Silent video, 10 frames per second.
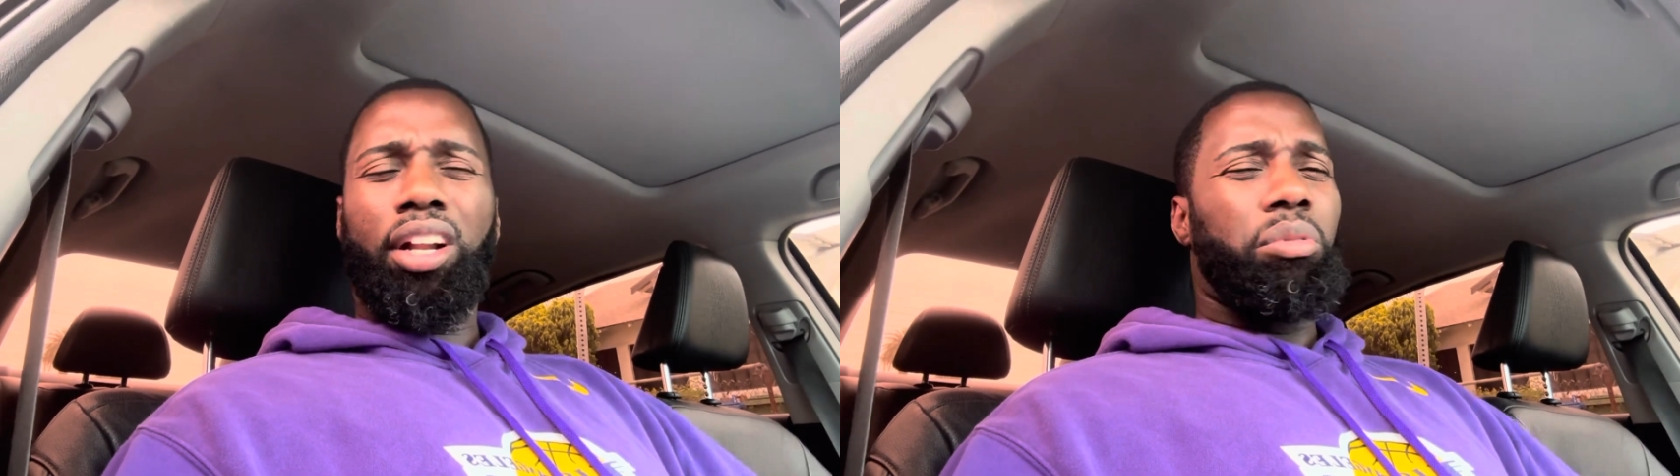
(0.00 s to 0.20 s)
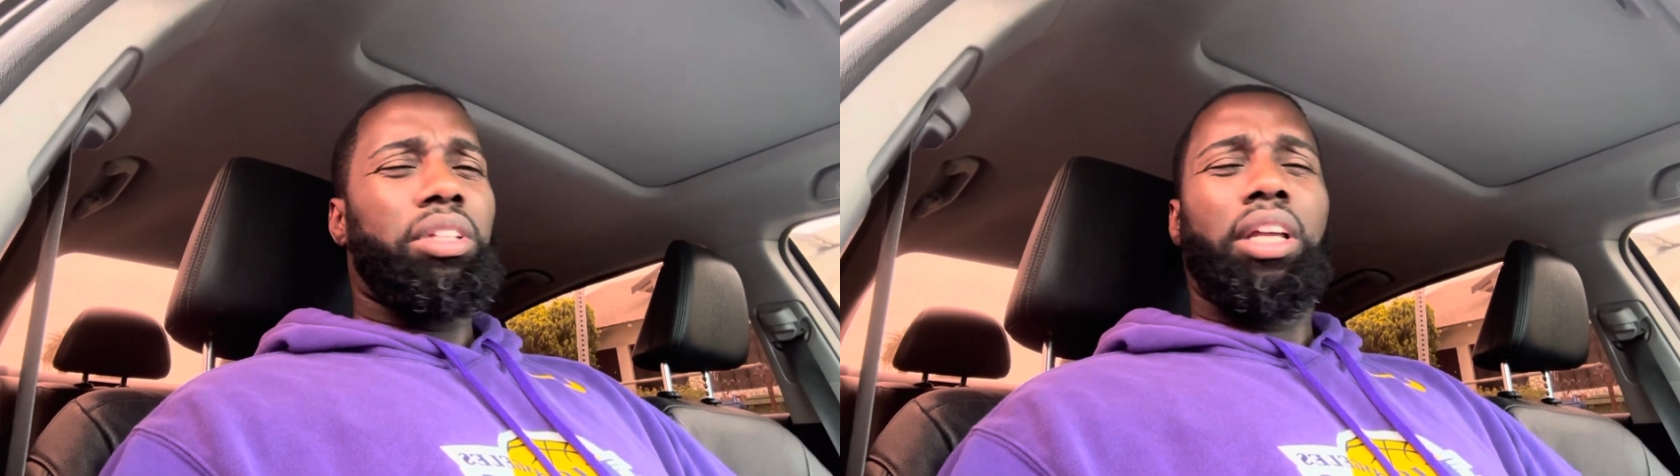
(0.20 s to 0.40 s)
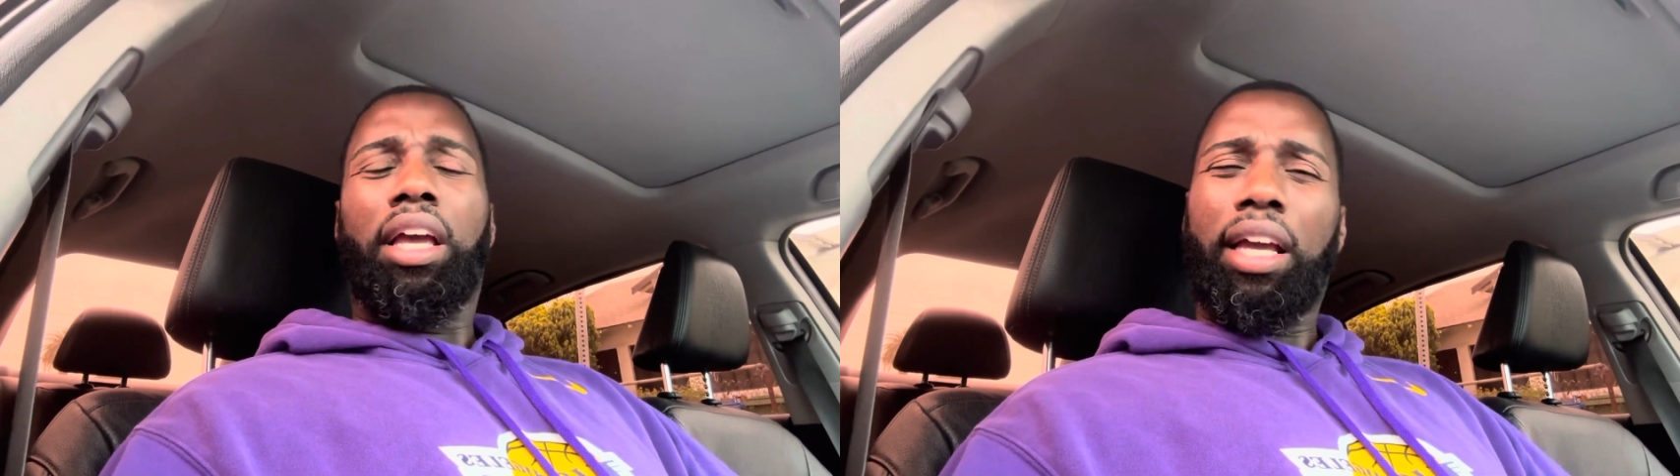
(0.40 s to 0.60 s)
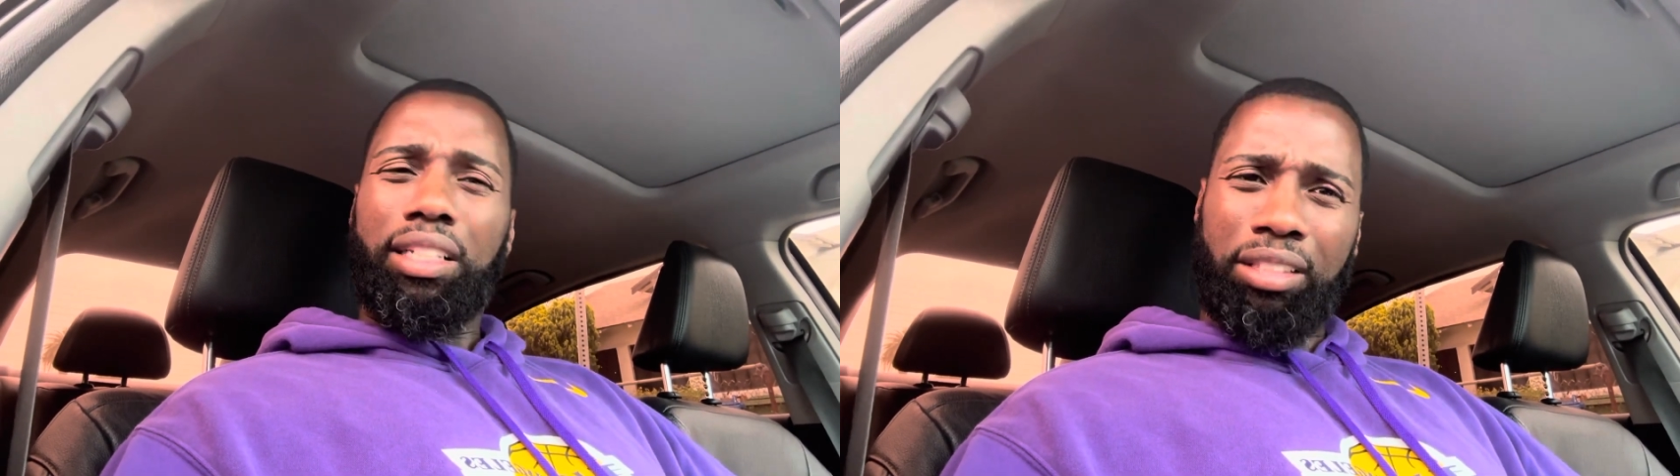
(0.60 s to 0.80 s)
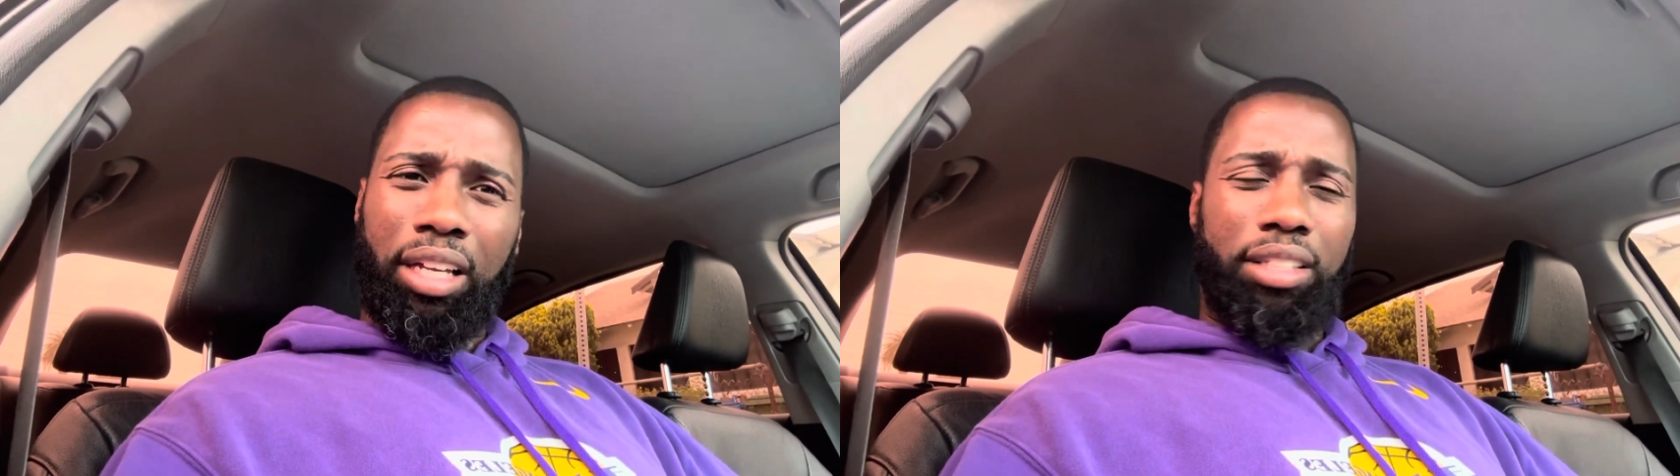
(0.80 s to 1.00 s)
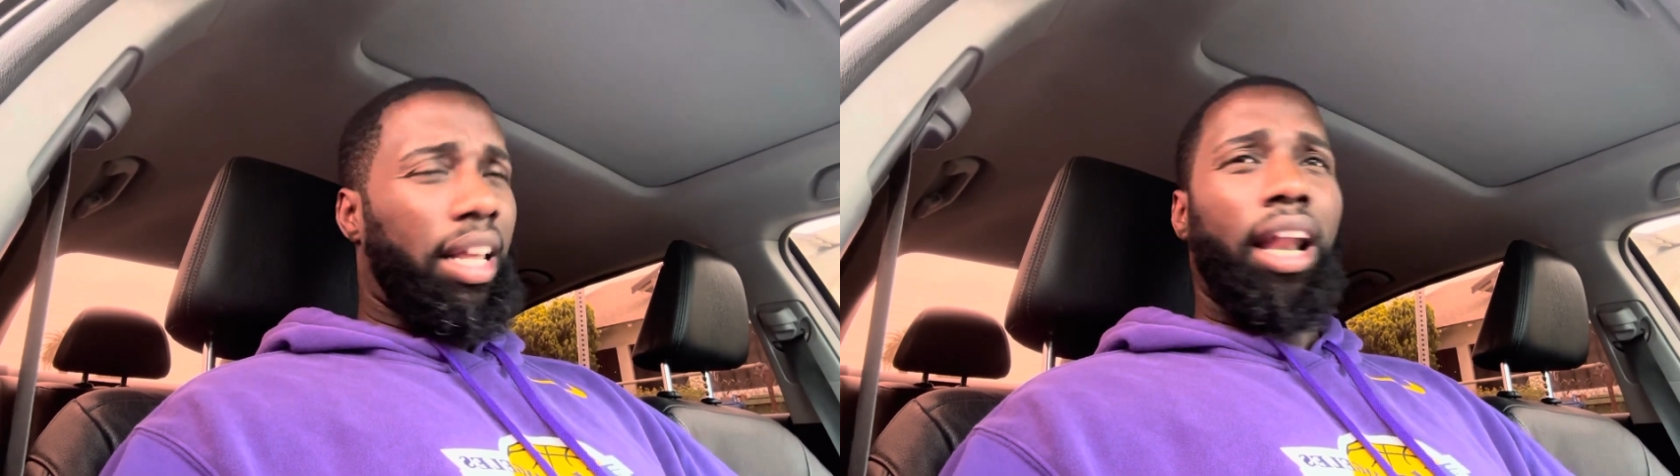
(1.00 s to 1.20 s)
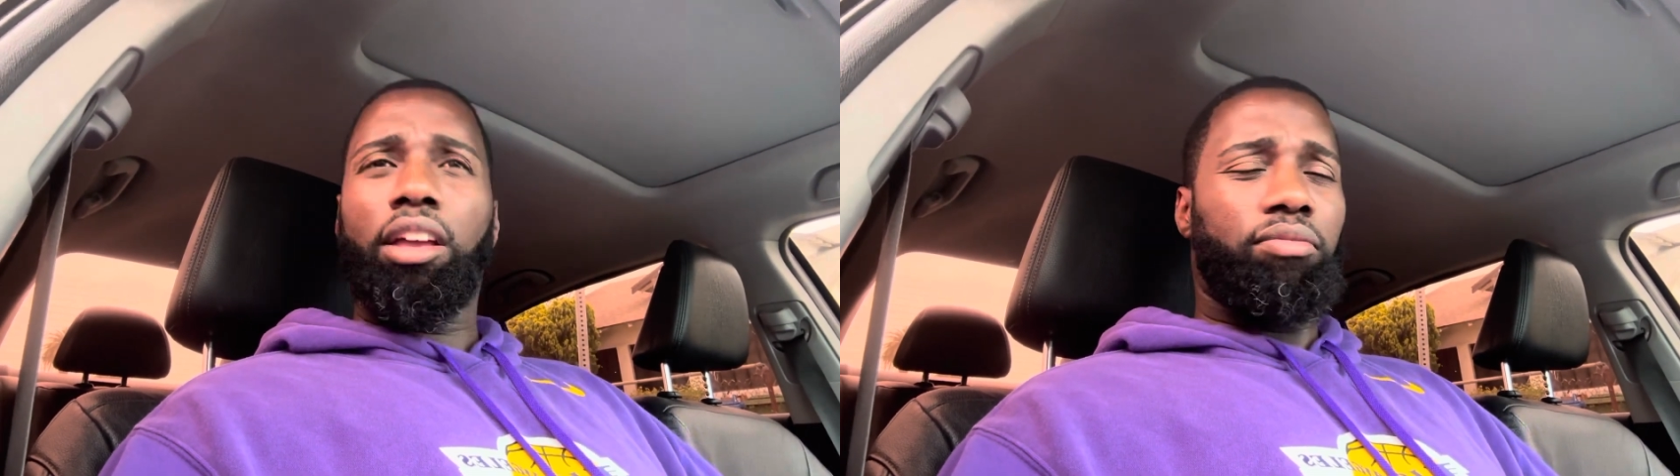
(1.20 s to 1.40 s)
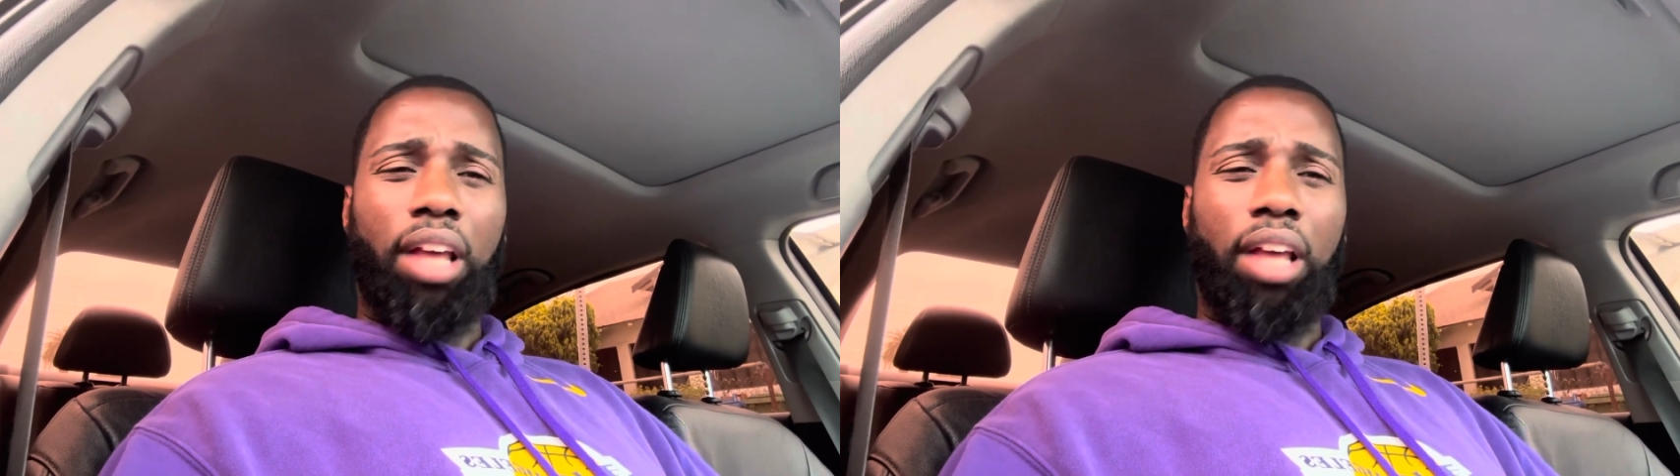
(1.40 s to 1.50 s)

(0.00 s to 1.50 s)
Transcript: Like, what the heck is this? That ain't